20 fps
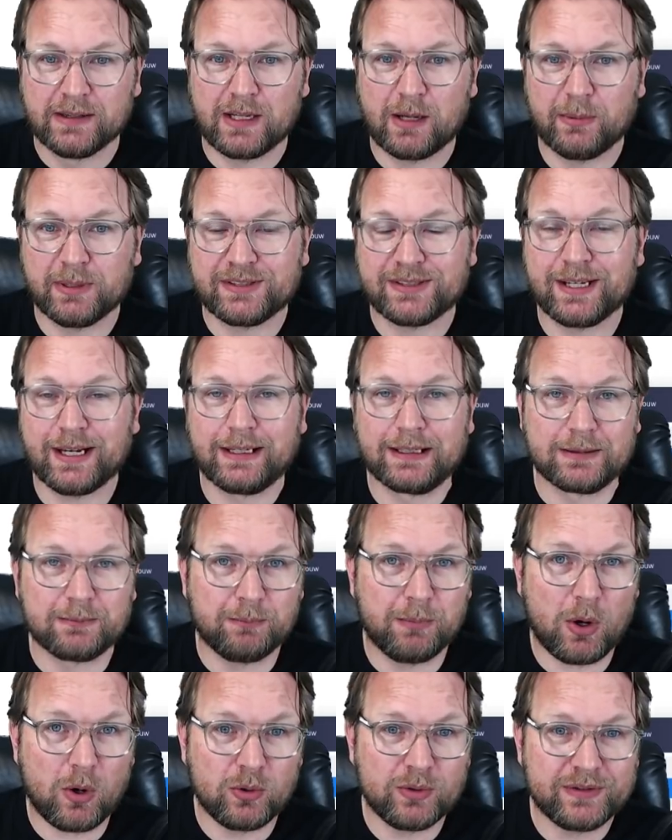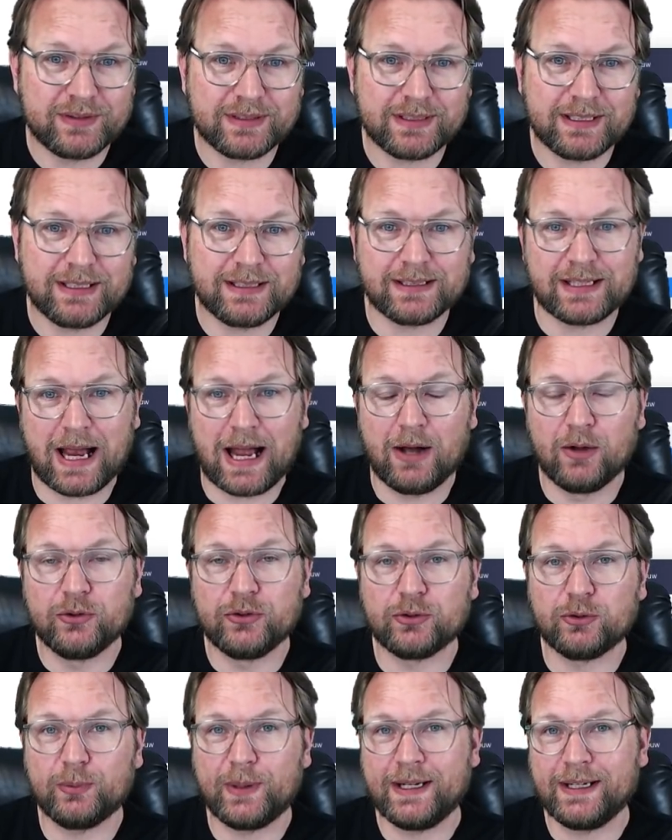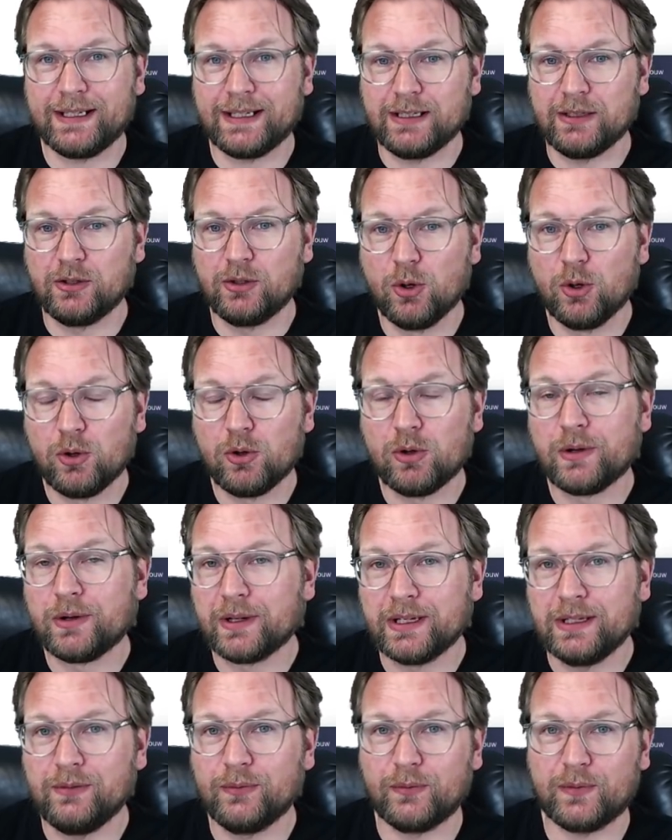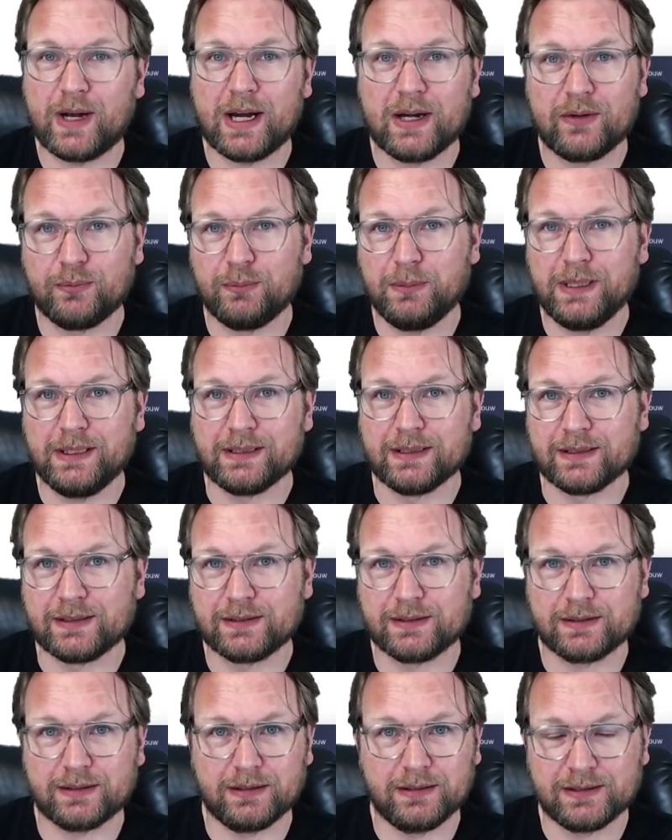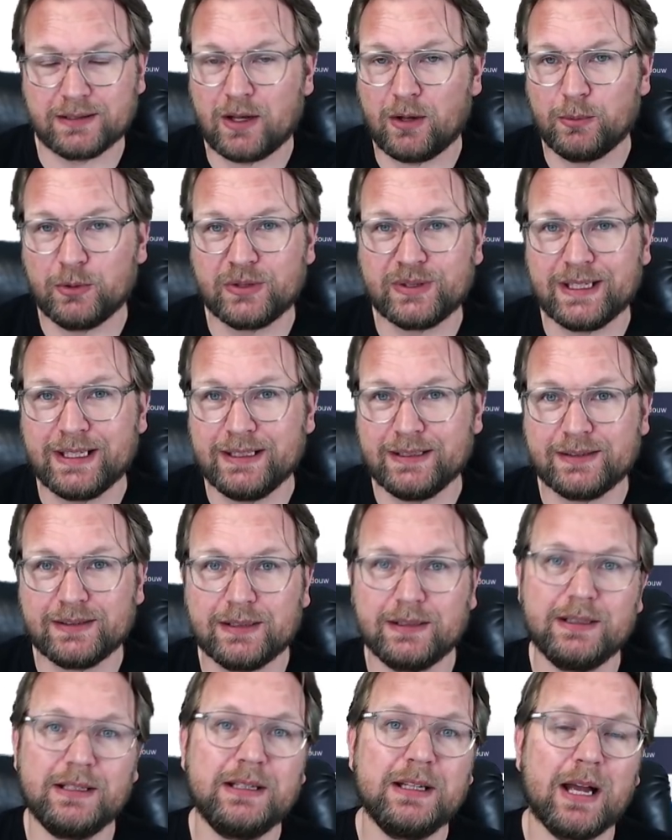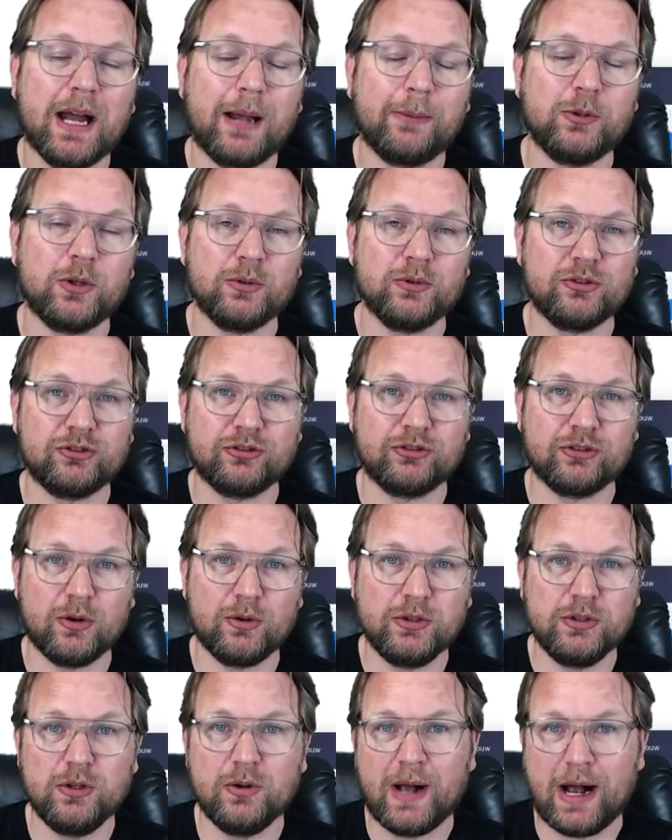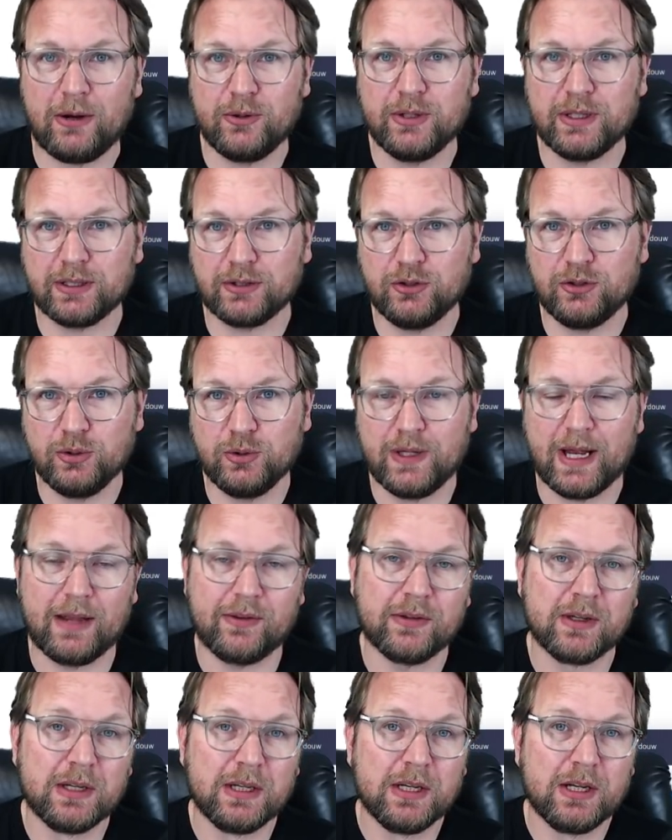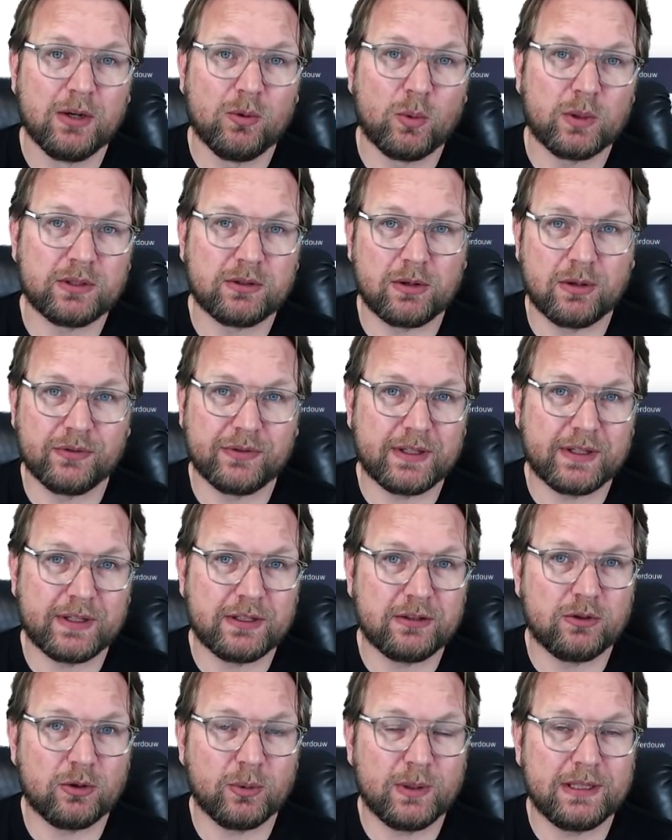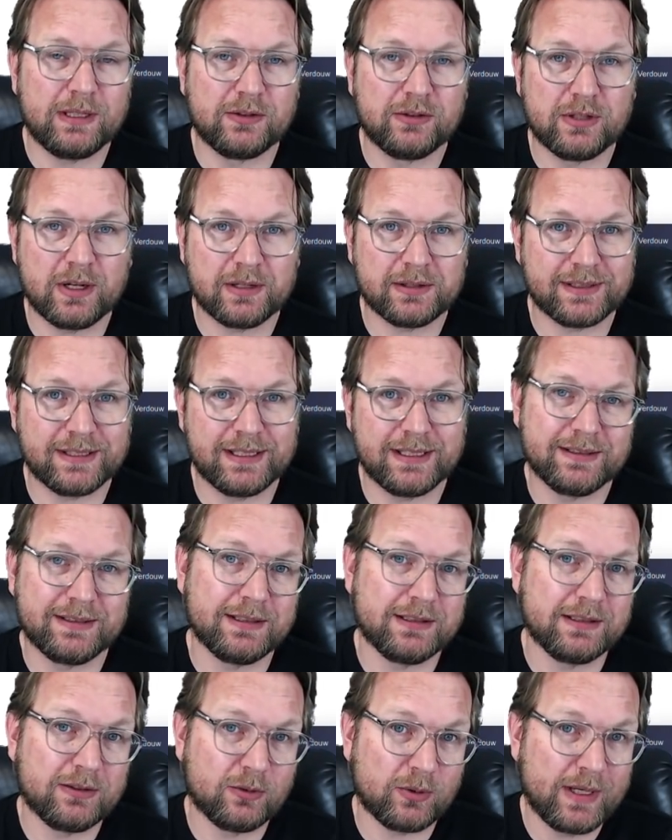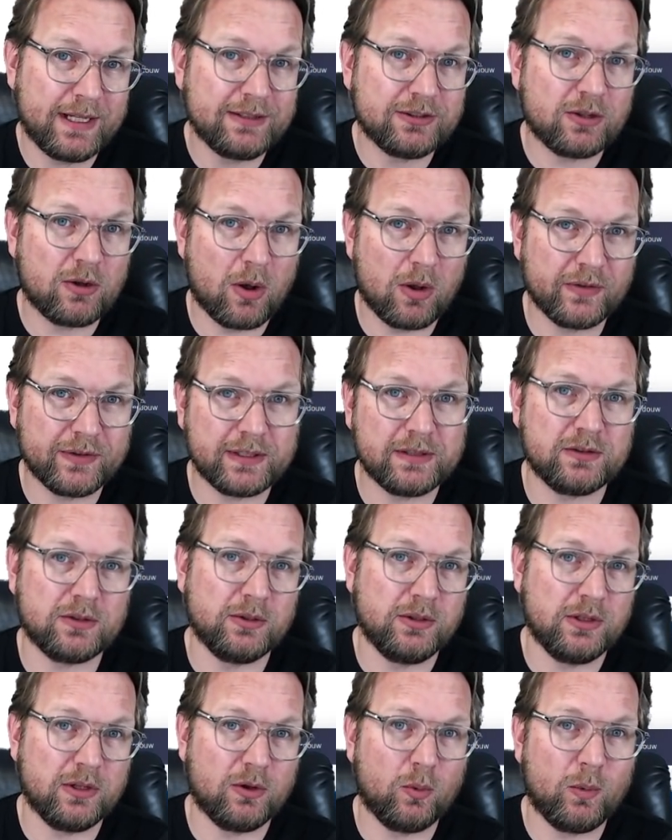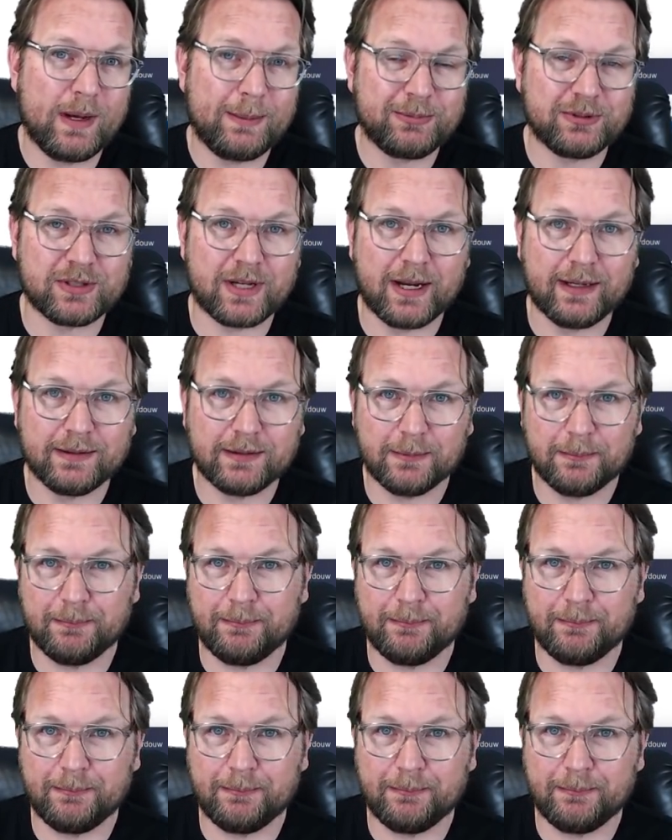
Now, my second bonus is how to rank in Google in 5 minutes. It's almost instantly. I'm going to show you how you can do that. What Content Gorilla does is it creates content on your website,